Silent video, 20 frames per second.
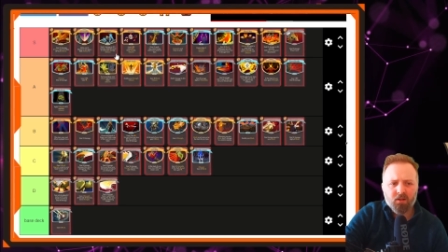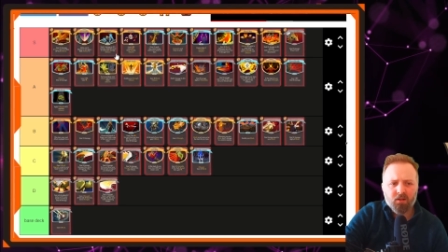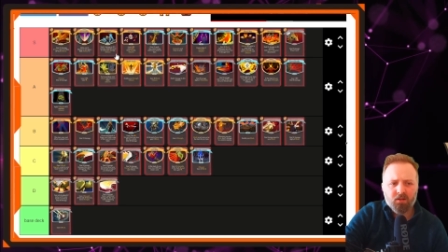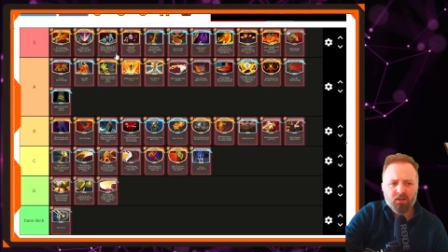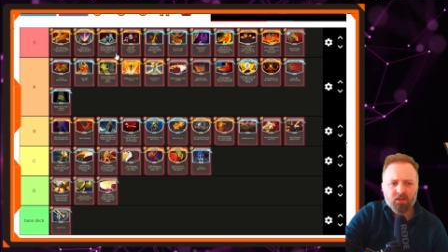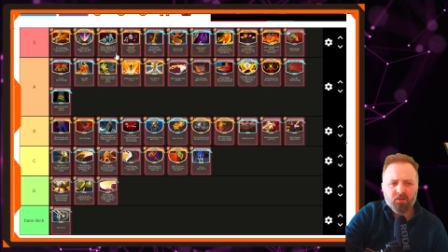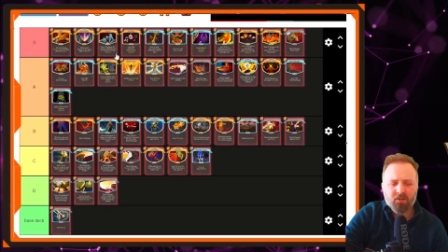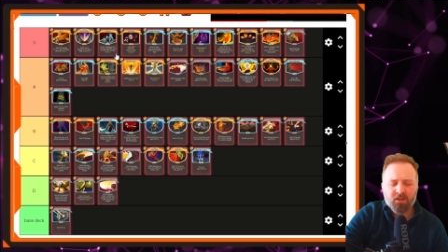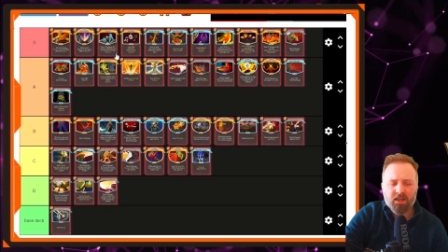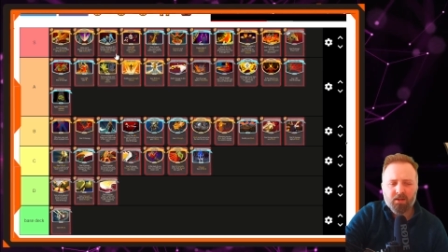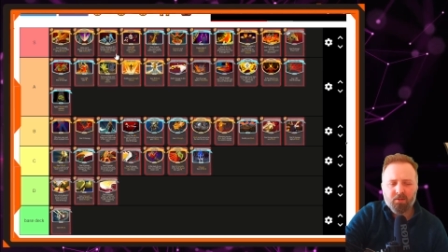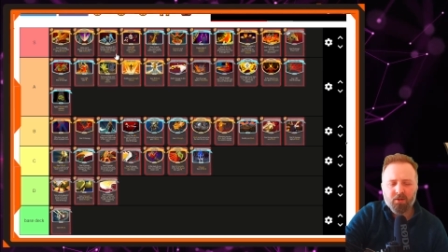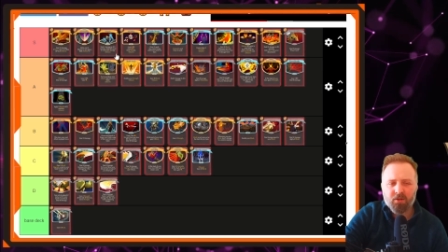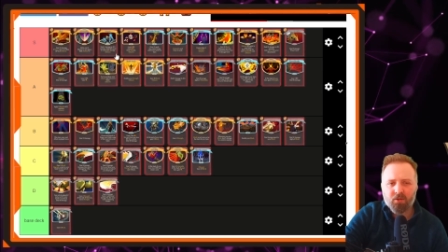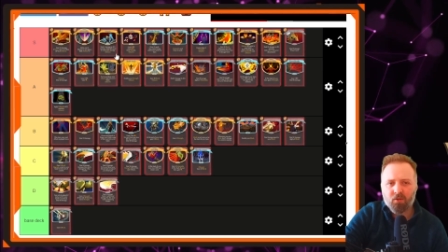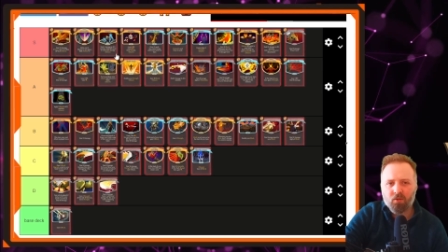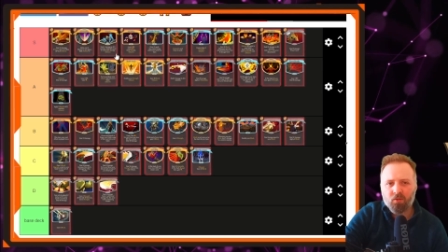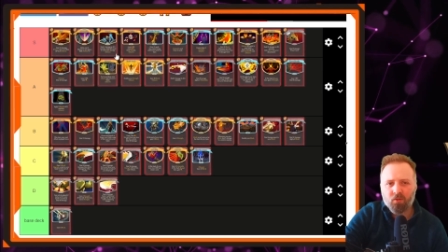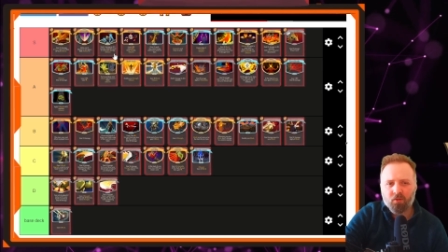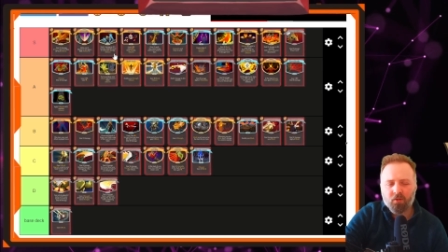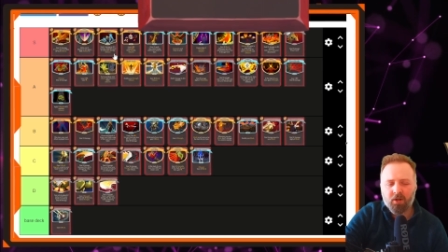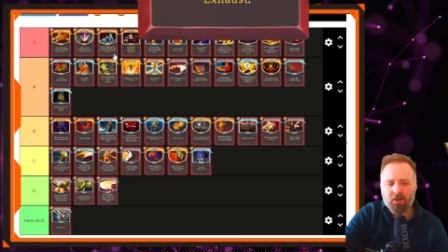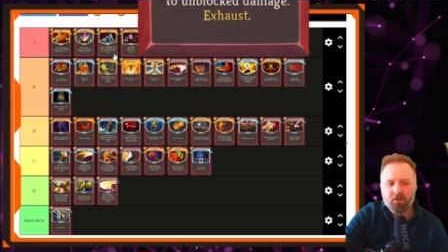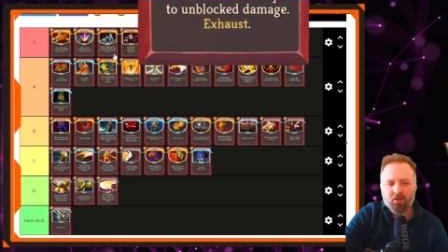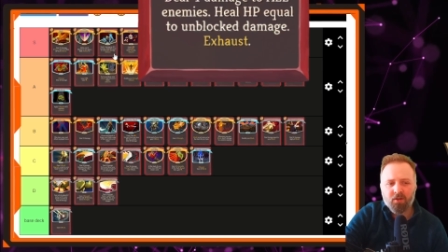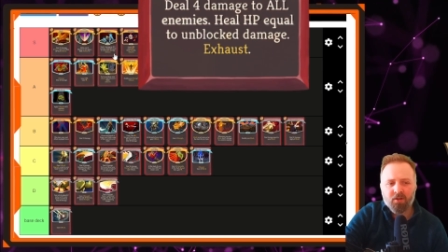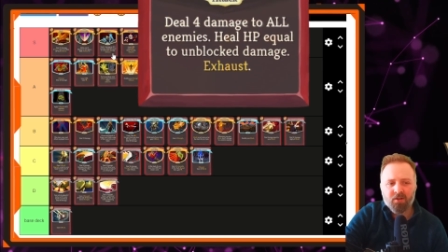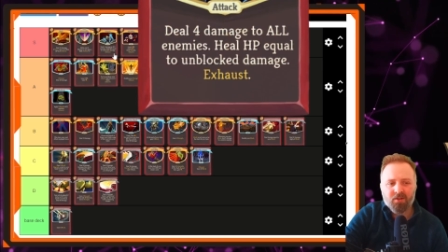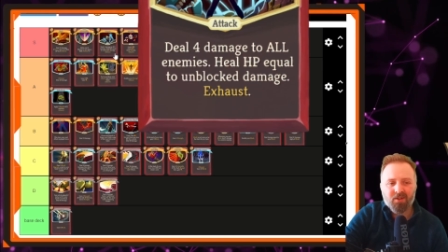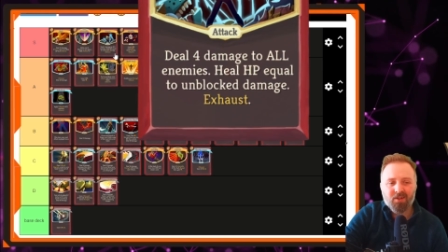Deals damage to all
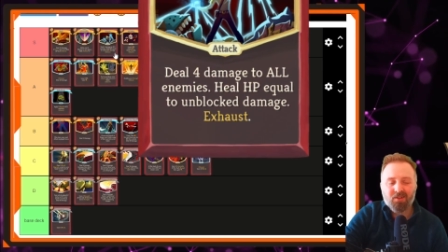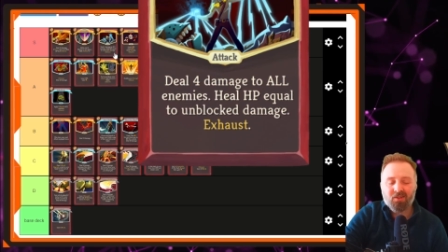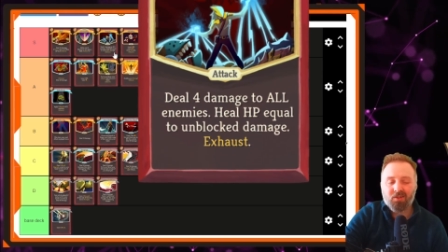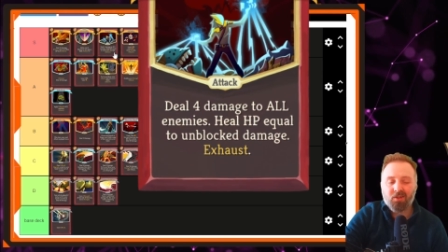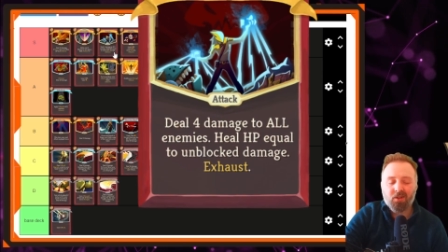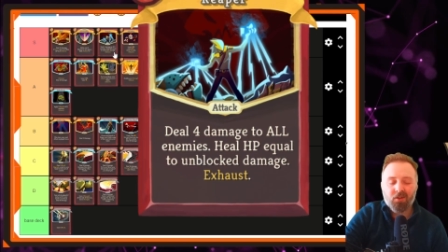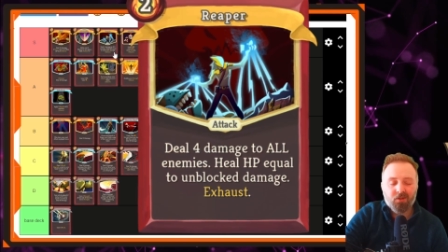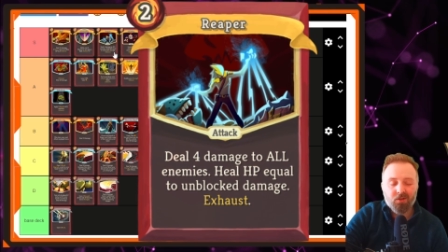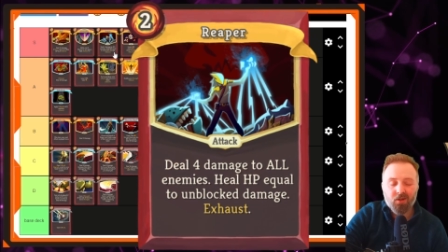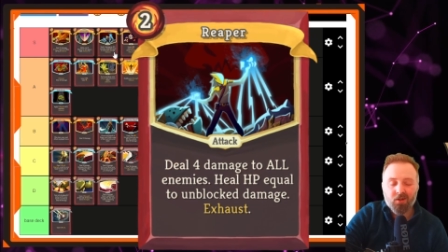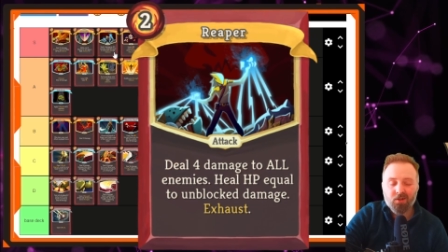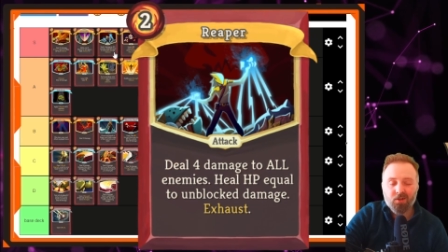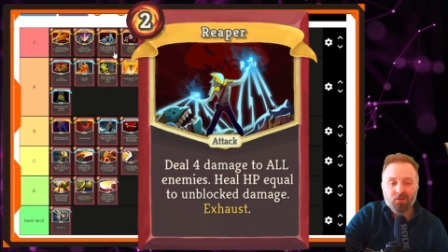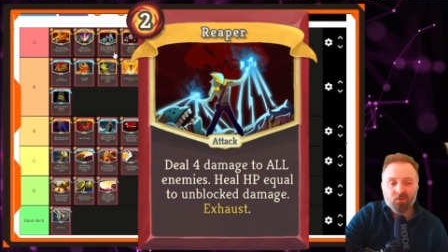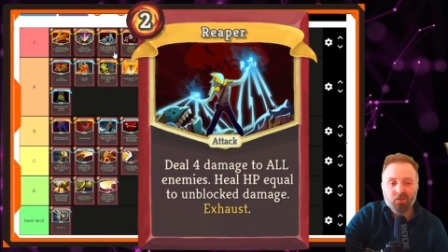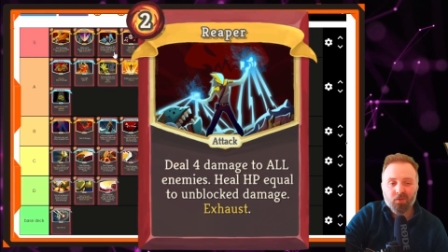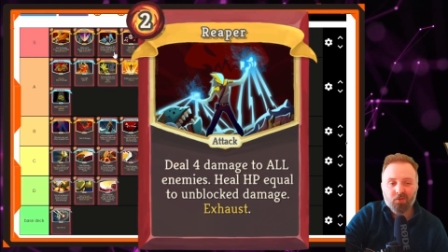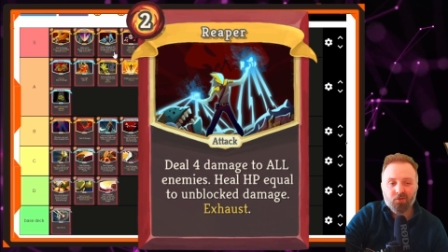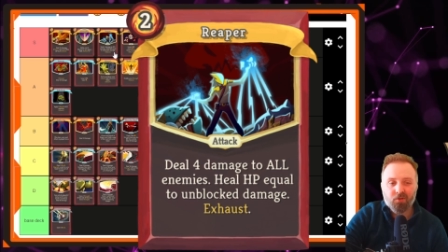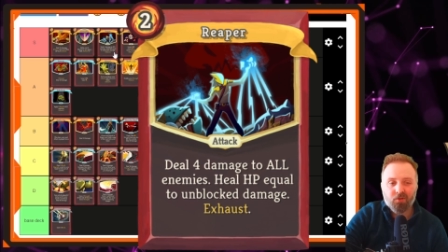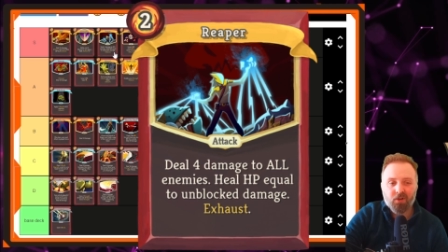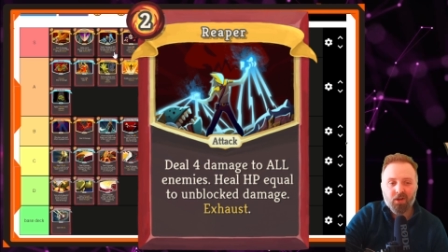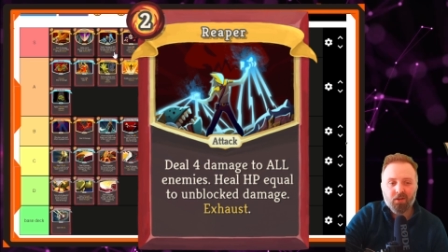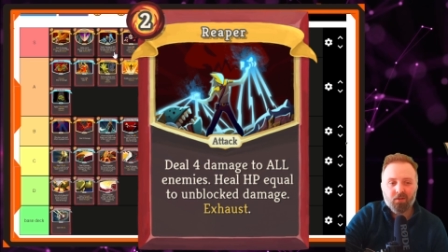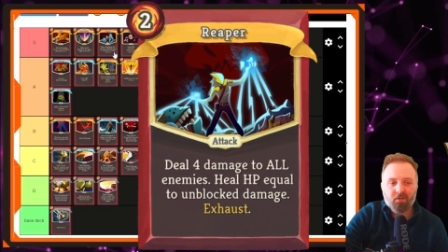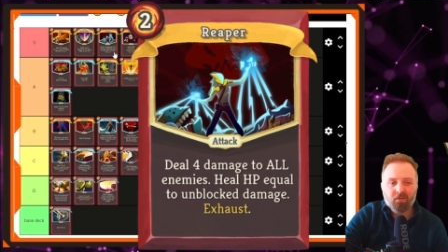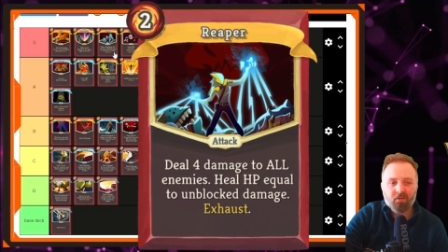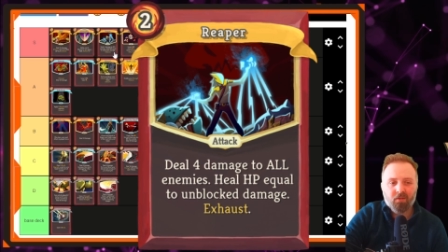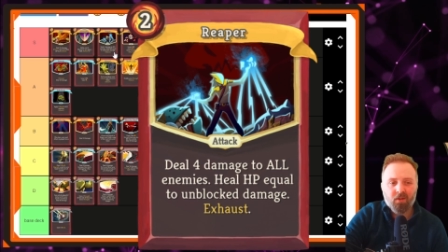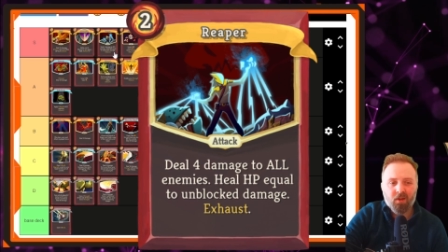creatures, synergizes with
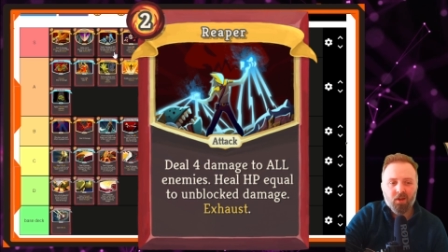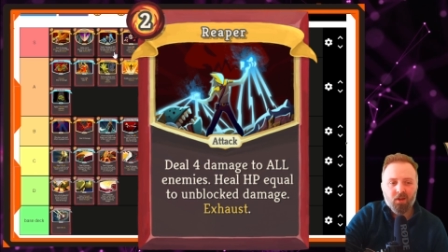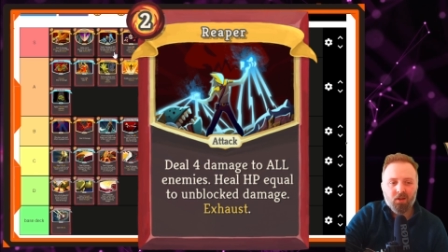strength,